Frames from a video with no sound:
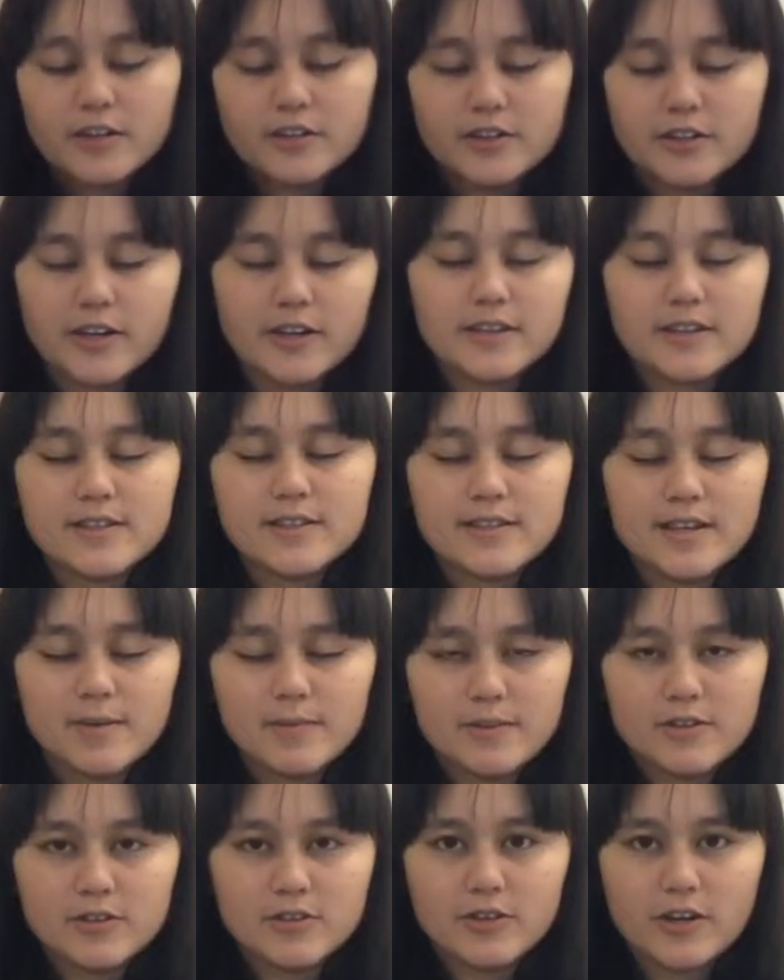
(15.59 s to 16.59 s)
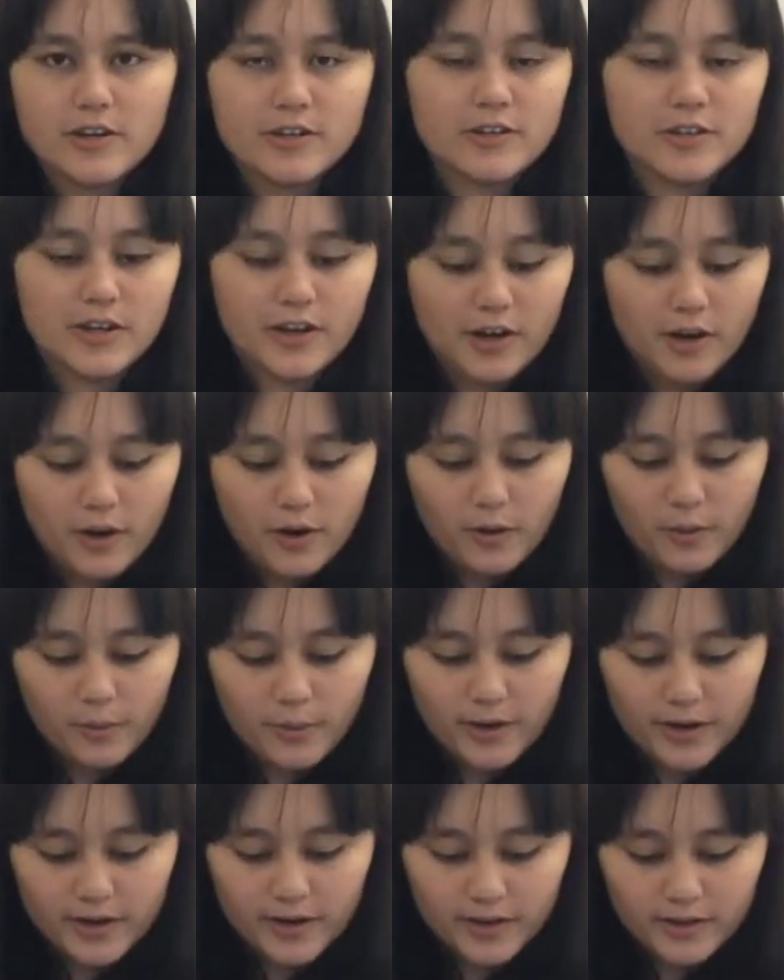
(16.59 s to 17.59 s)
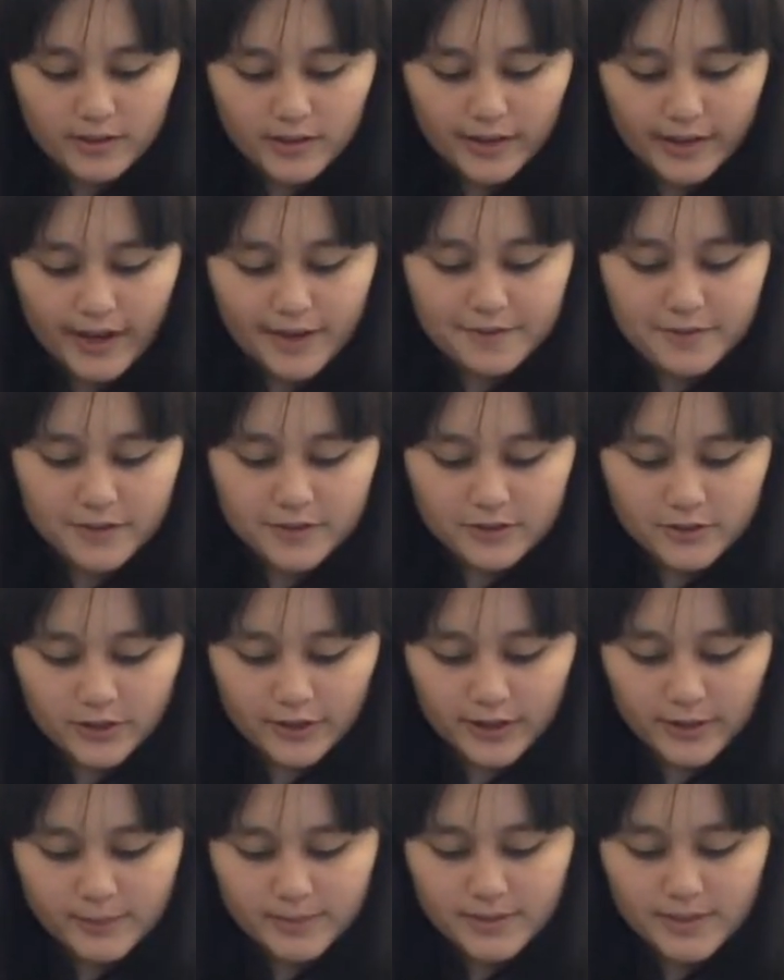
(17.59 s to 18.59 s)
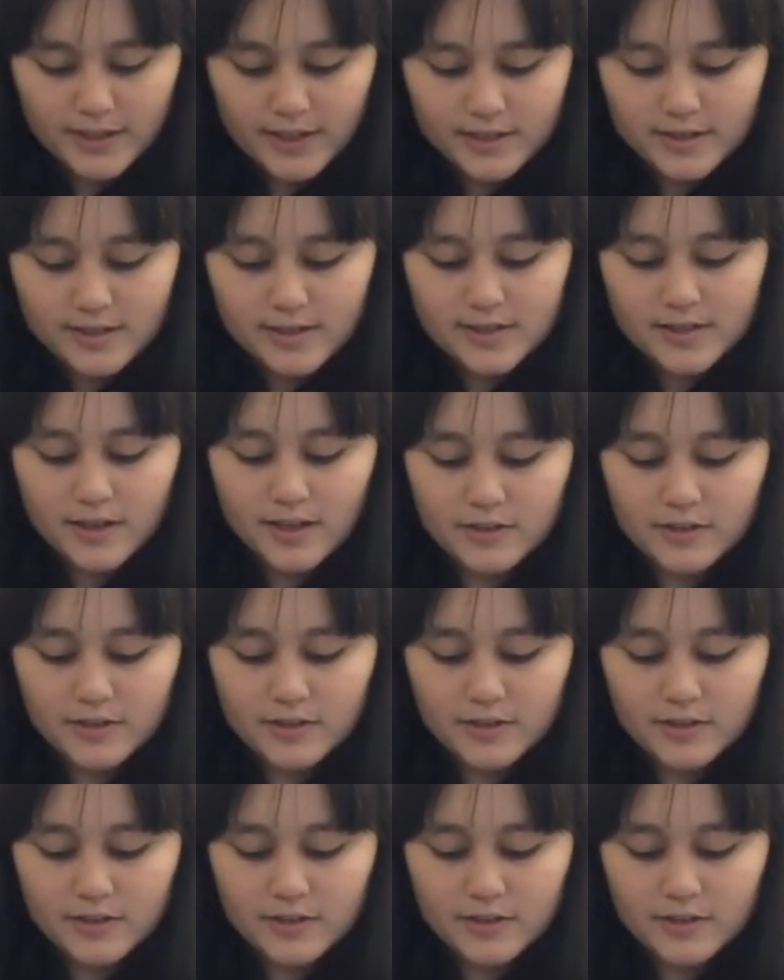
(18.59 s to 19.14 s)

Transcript: During this demonstration, we're going to look at the circumstances